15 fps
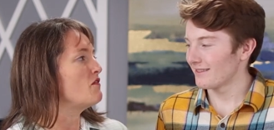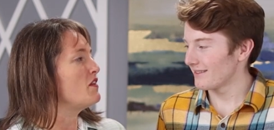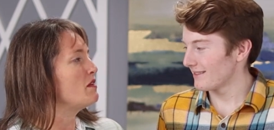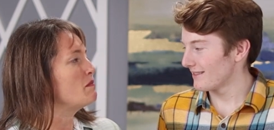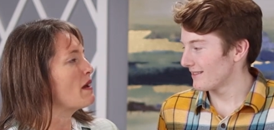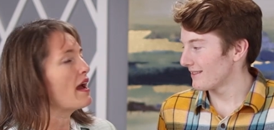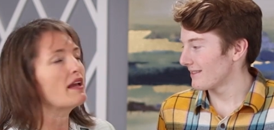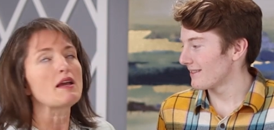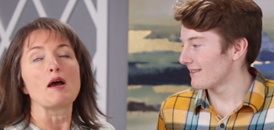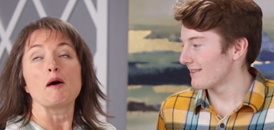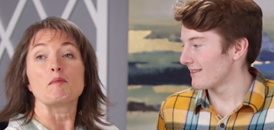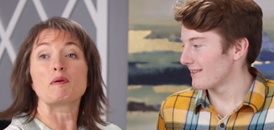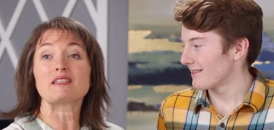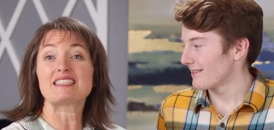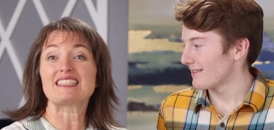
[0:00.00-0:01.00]
Speaker 1: feedback,
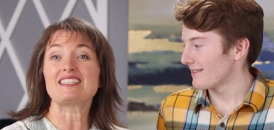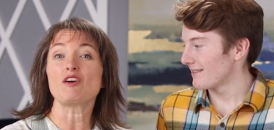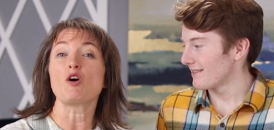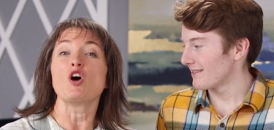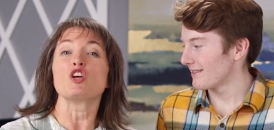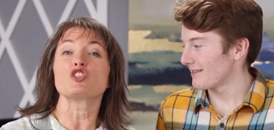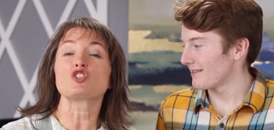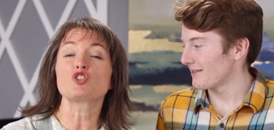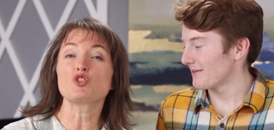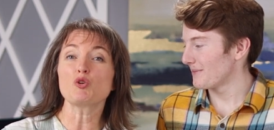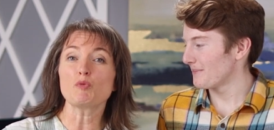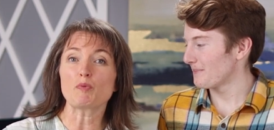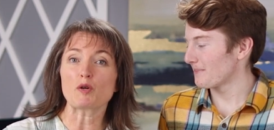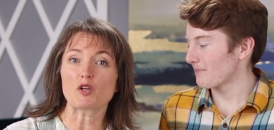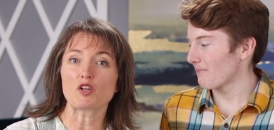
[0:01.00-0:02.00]
but still
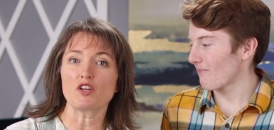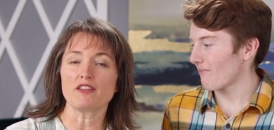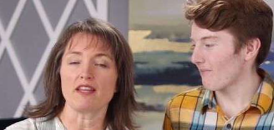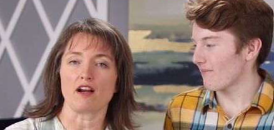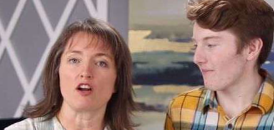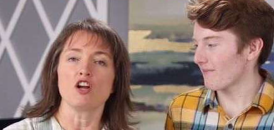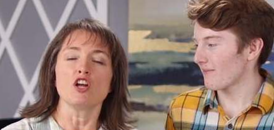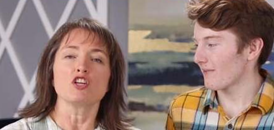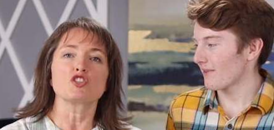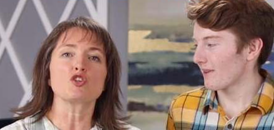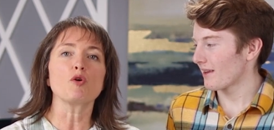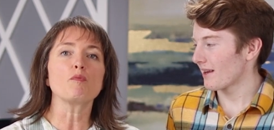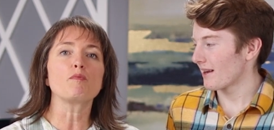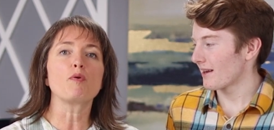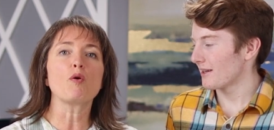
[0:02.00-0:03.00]
super good there.
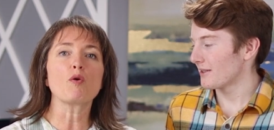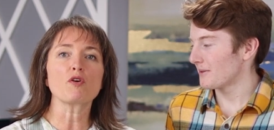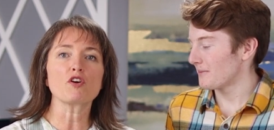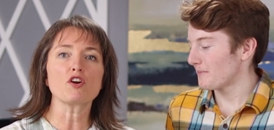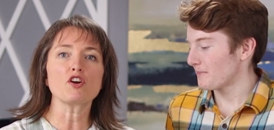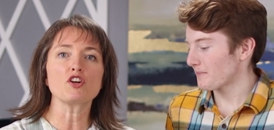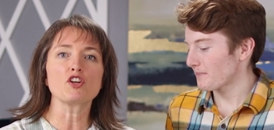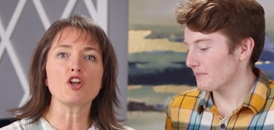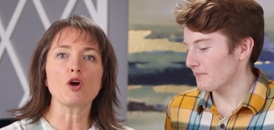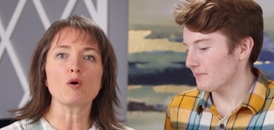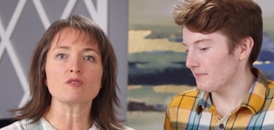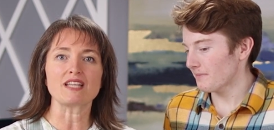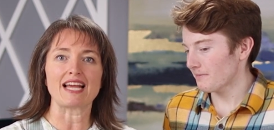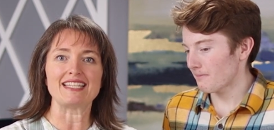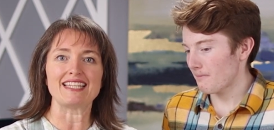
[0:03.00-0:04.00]
So Porter
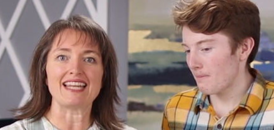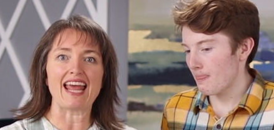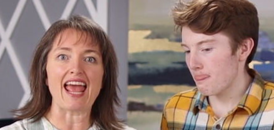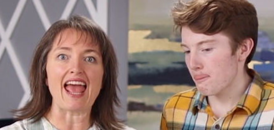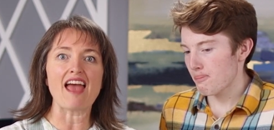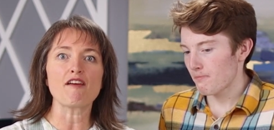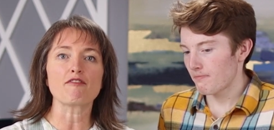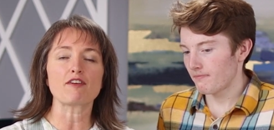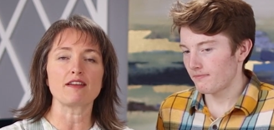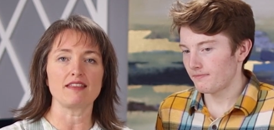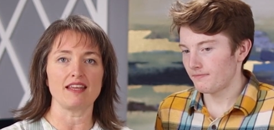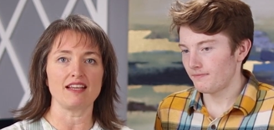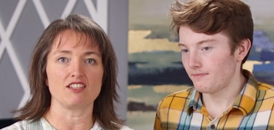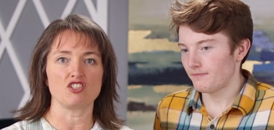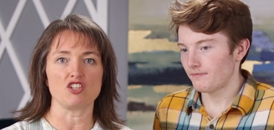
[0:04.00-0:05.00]
knows I did
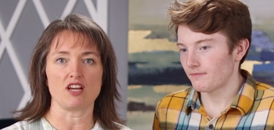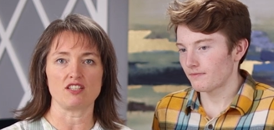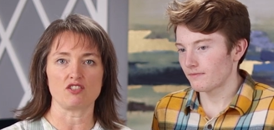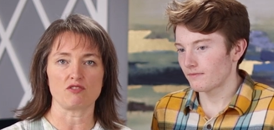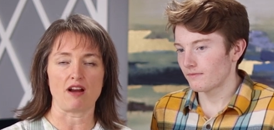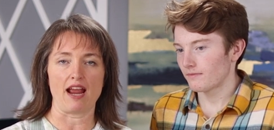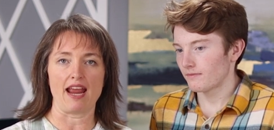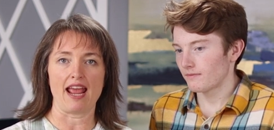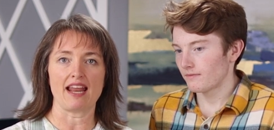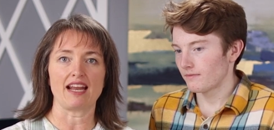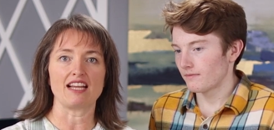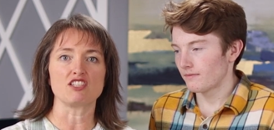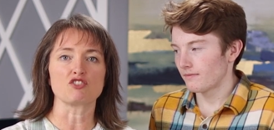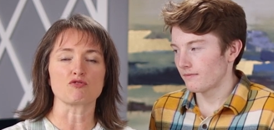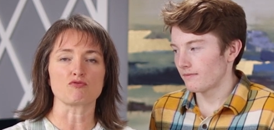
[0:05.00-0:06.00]
everything just right and
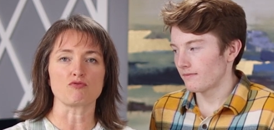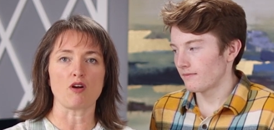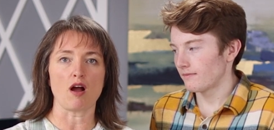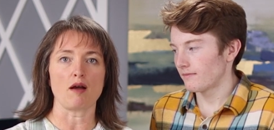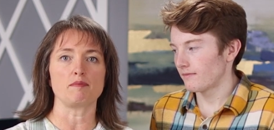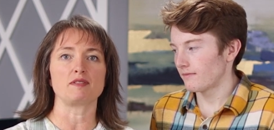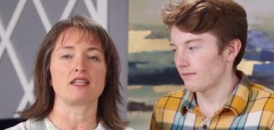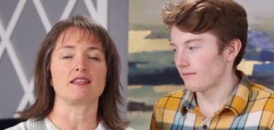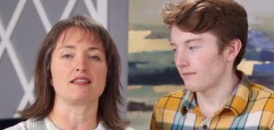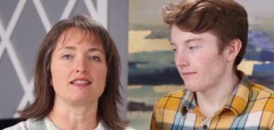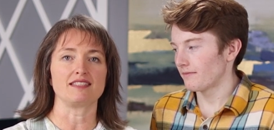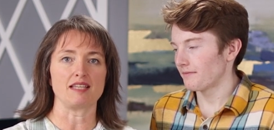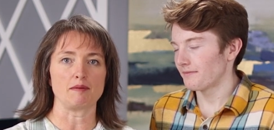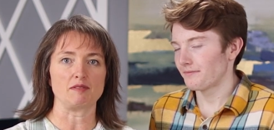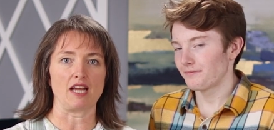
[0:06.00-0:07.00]
I dropped the
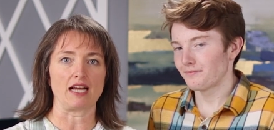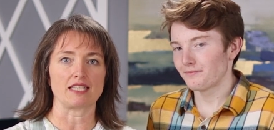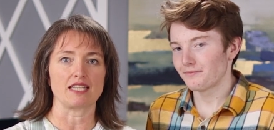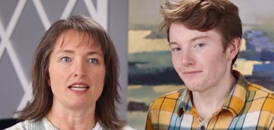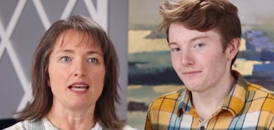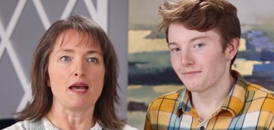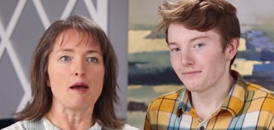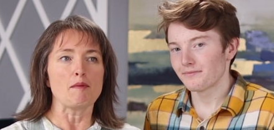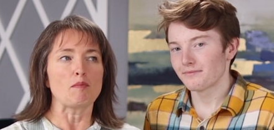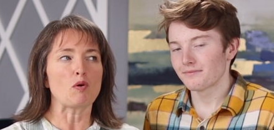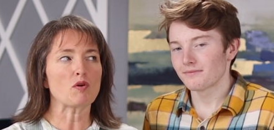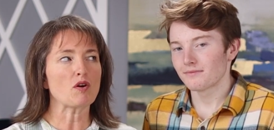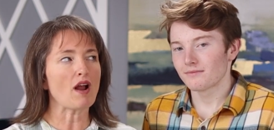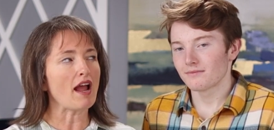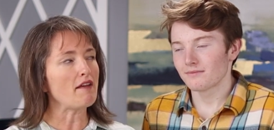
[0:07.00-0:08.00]
subject.
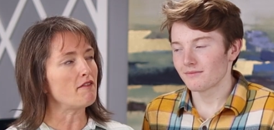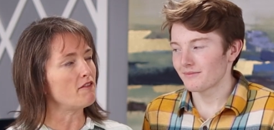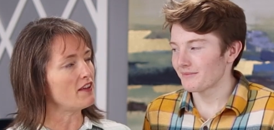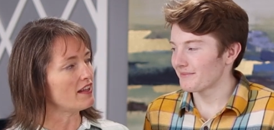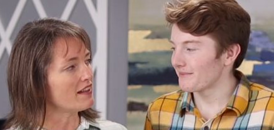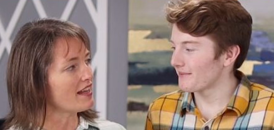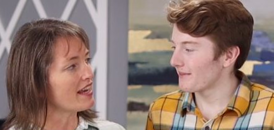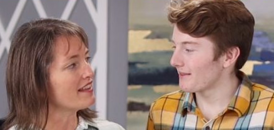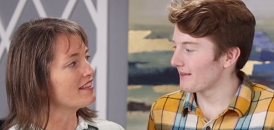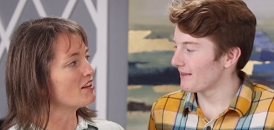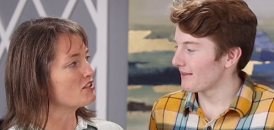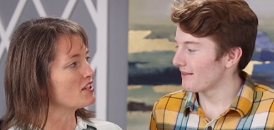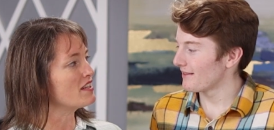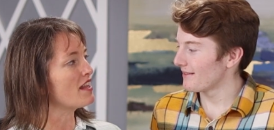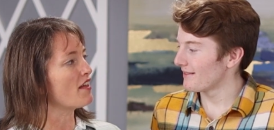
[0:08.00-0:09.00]
Porter, I feel like
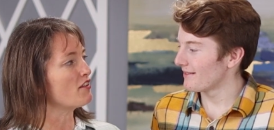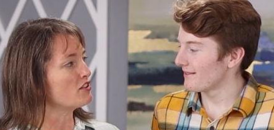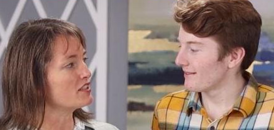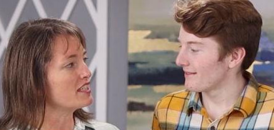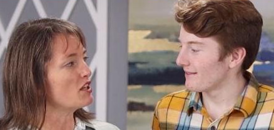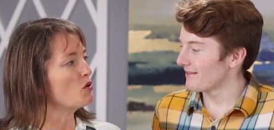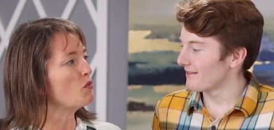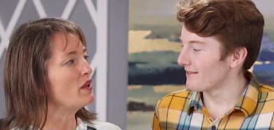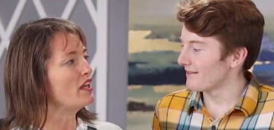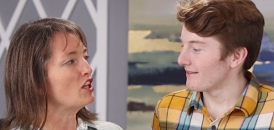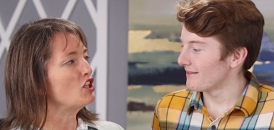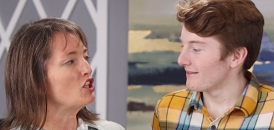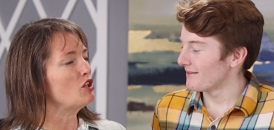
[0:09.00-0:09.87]
there's another skill we could